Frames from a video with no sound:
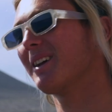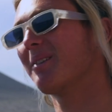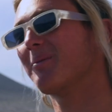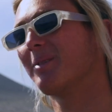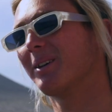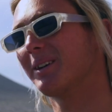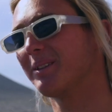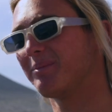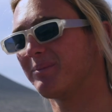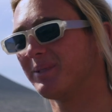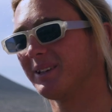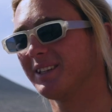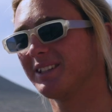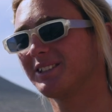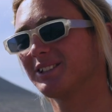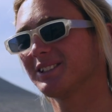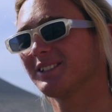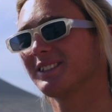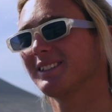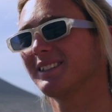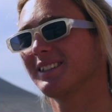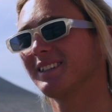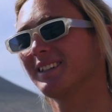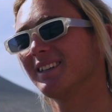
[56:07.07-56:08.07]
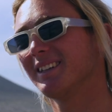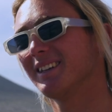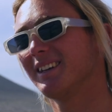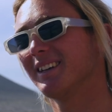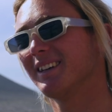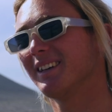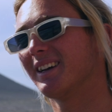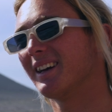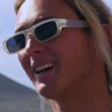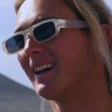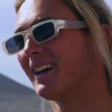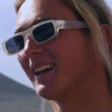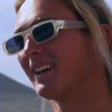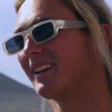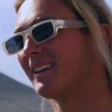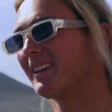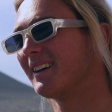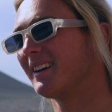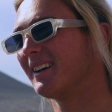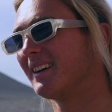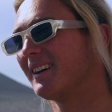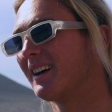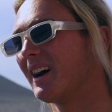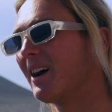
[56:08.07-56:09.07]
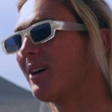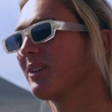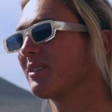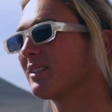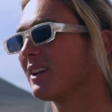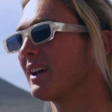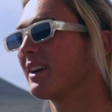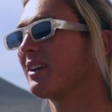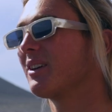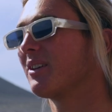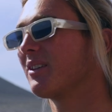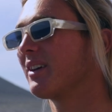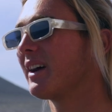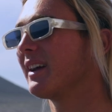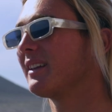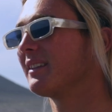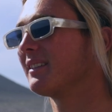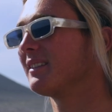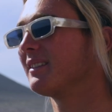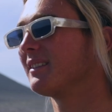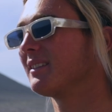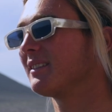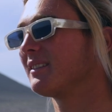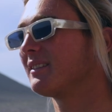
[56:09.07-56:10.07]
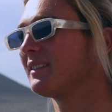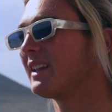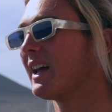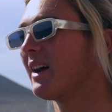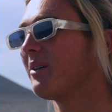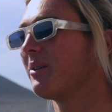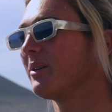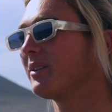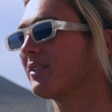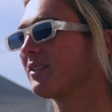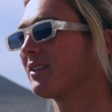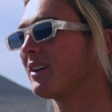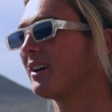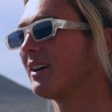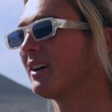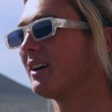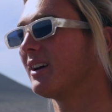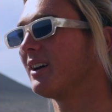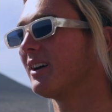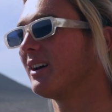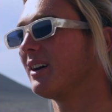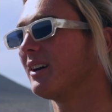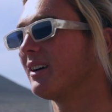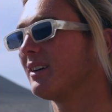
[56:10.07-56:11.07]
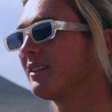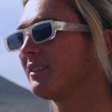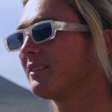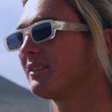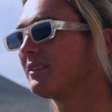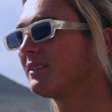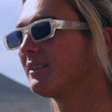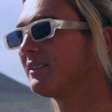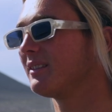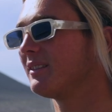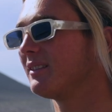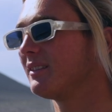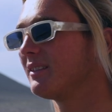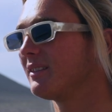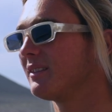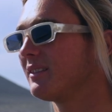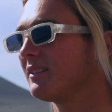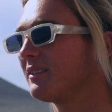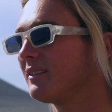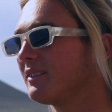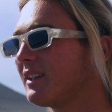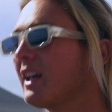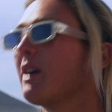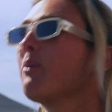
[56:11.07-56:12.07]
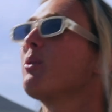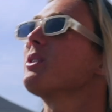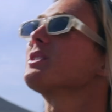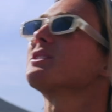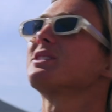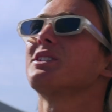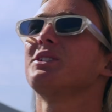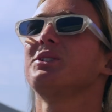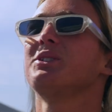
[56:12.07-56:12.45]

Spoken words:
up on the beach. And I was like, all right, that was the